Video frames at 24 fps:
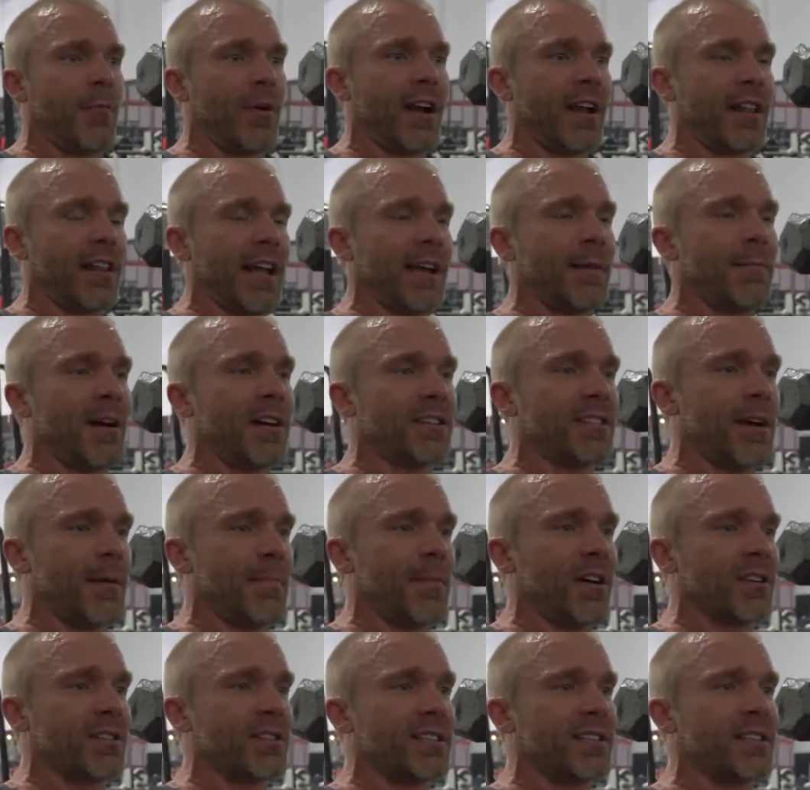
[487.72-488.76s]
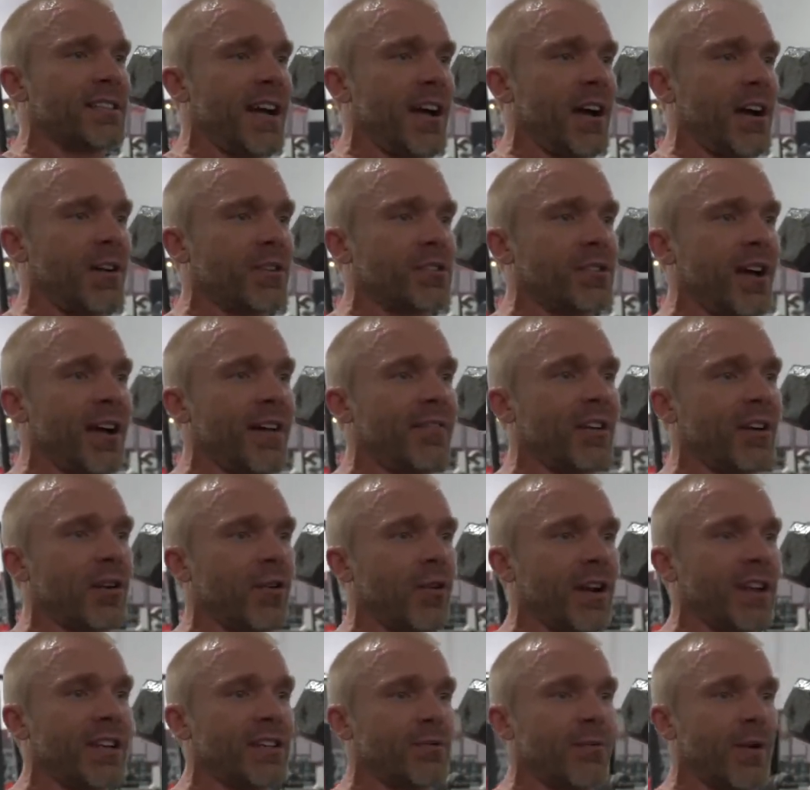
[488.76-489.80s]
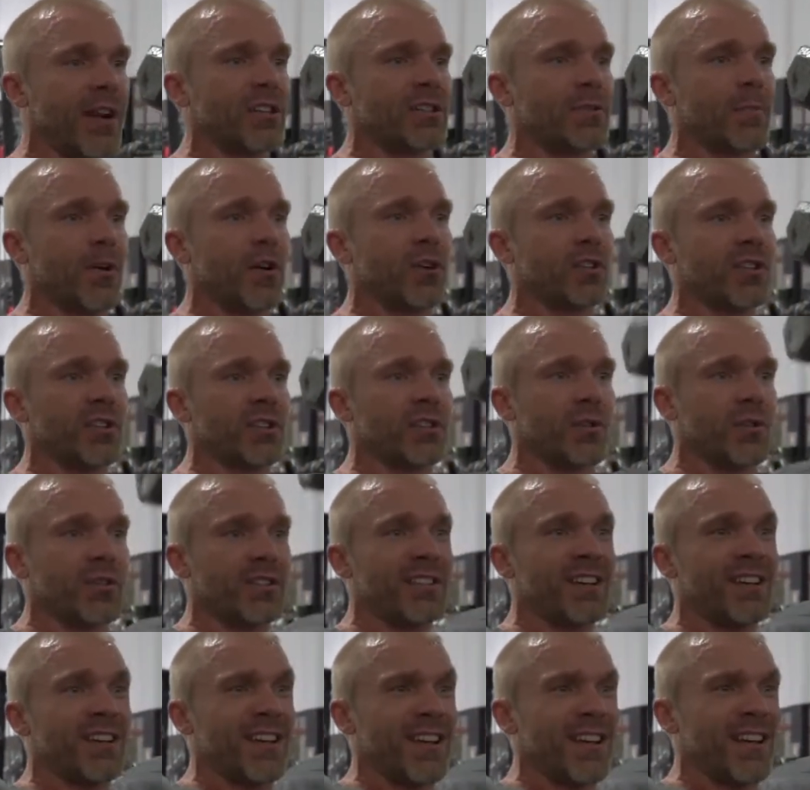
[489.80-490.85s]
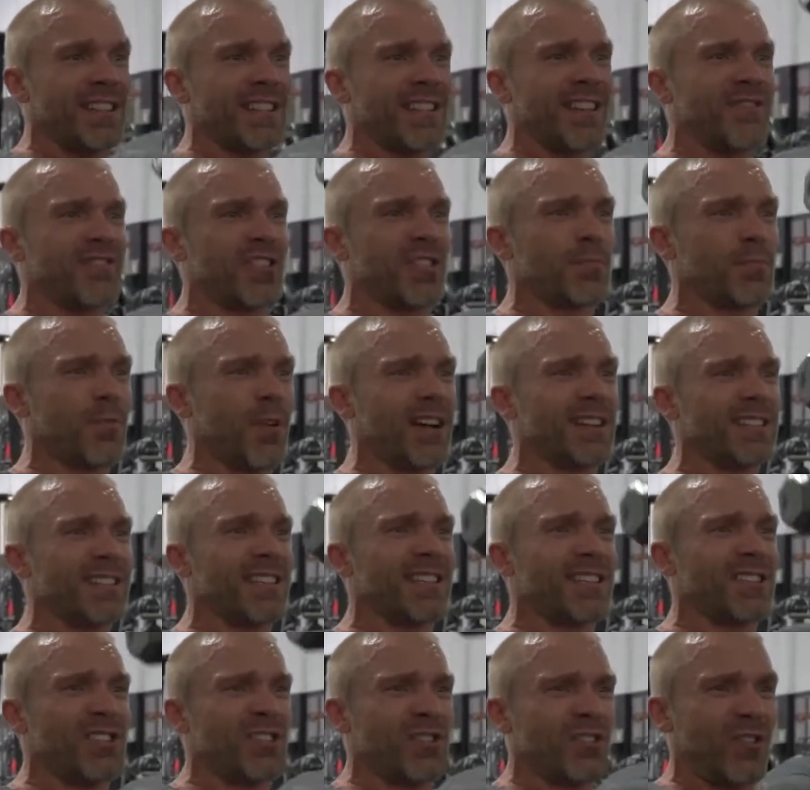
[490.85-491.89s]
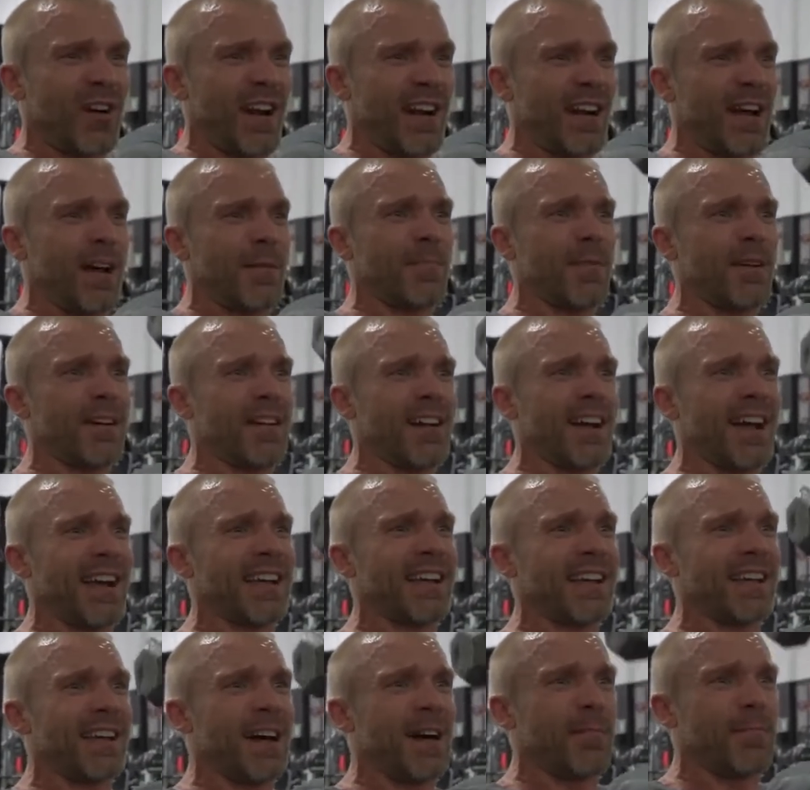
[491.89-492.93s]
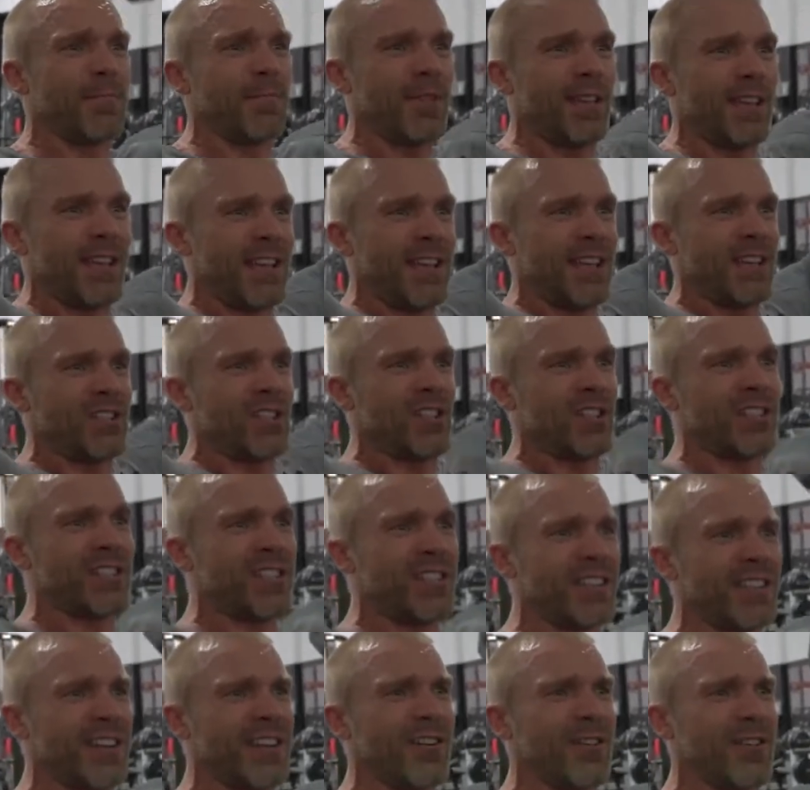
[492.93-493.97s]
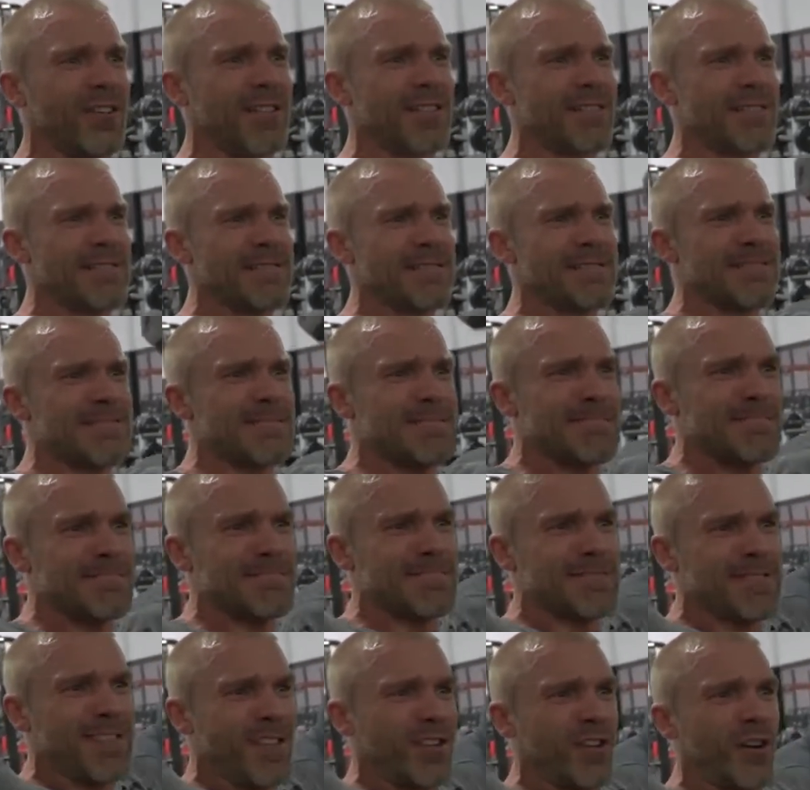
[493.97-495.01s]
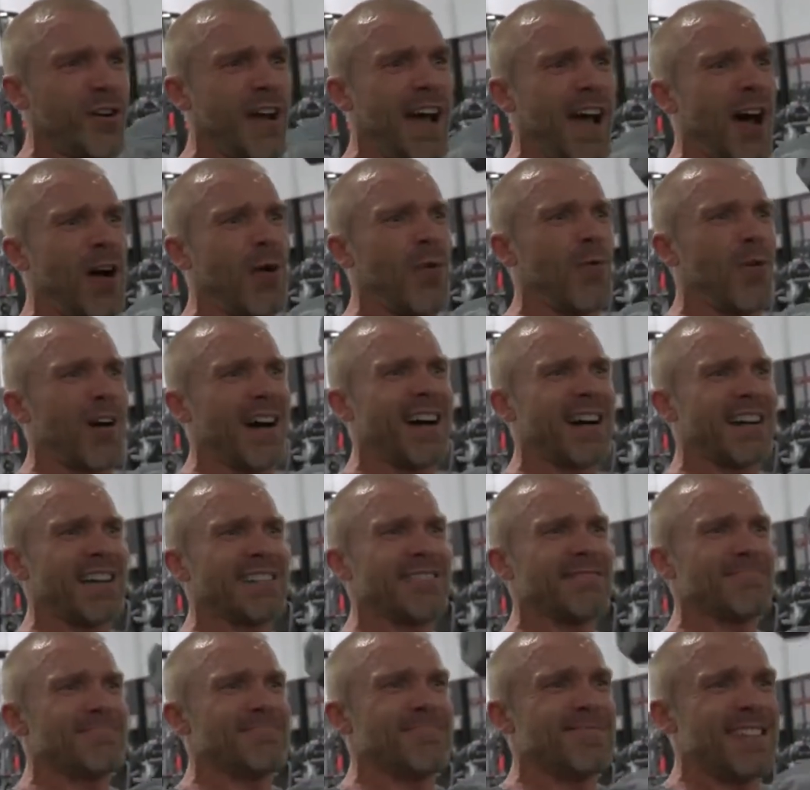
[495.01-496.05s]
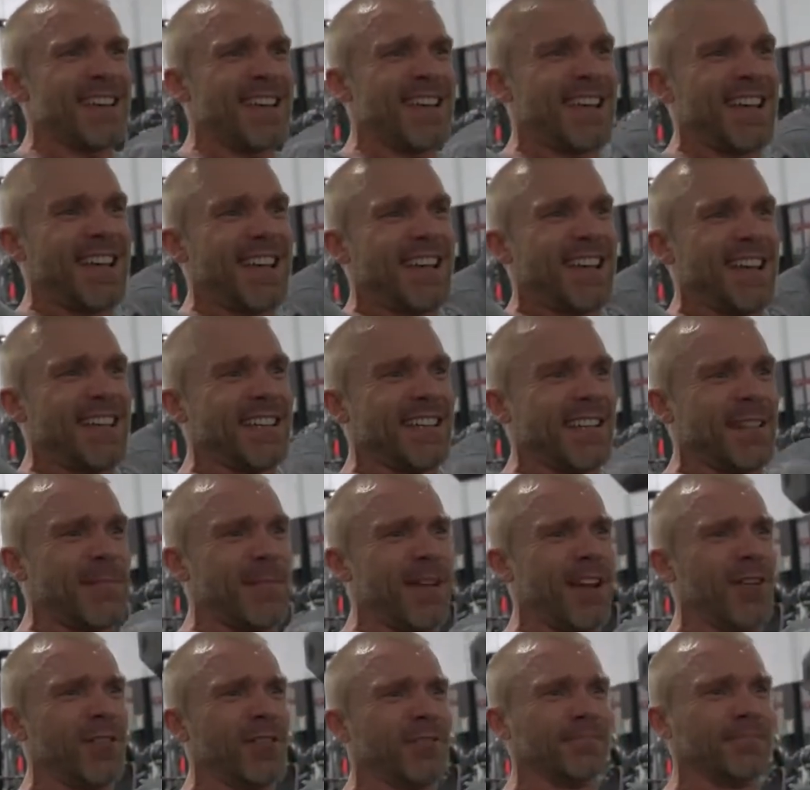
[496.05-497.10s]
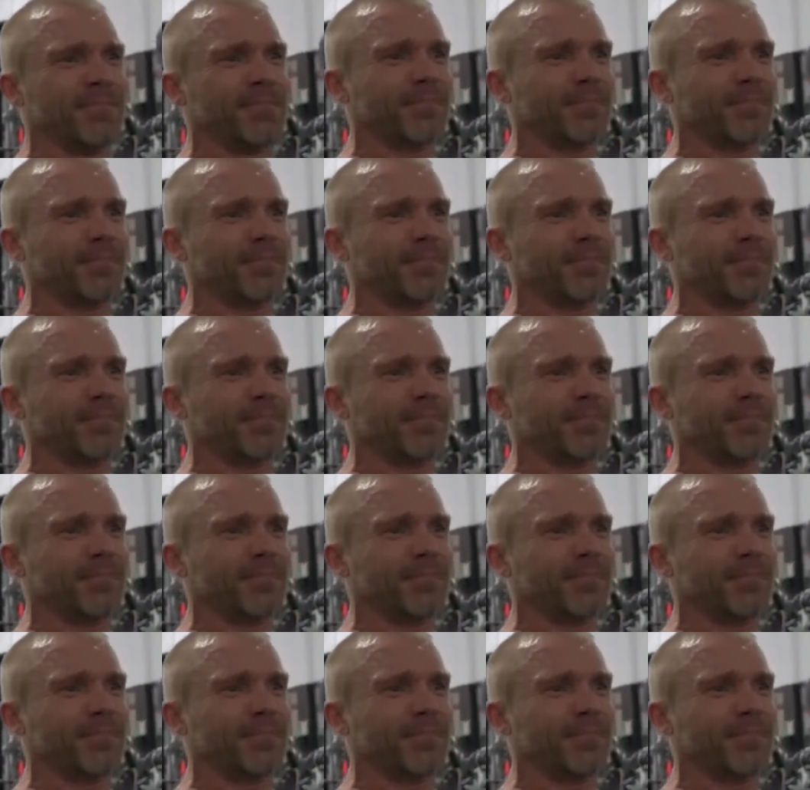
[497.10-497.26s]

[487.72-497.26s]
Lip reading: what I like about dumbbells is I also have increased range of motion, so instead of just pressing straight up, I can come in just a little. So out wide and into the middle.